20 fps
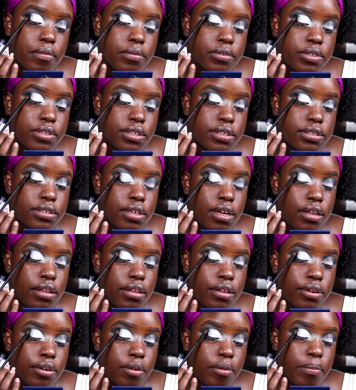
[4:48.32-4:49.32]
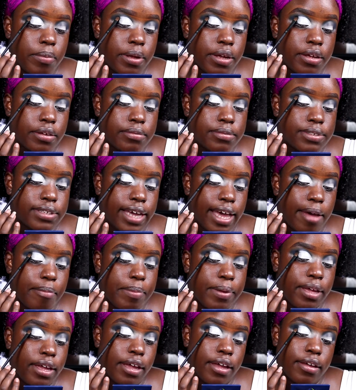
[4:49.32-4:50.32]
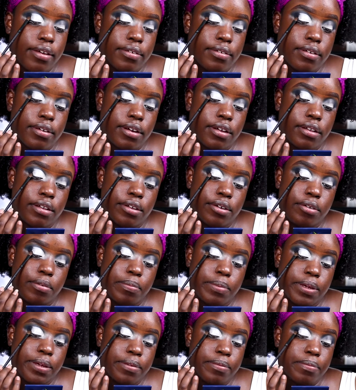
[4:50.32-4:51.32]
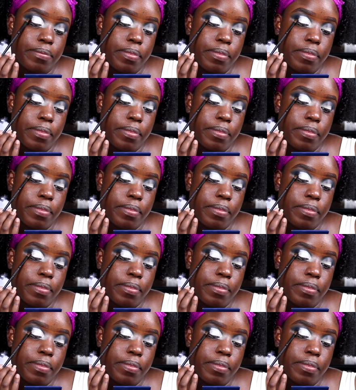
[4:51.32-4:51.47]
Just a little bit, tapping it a little bit.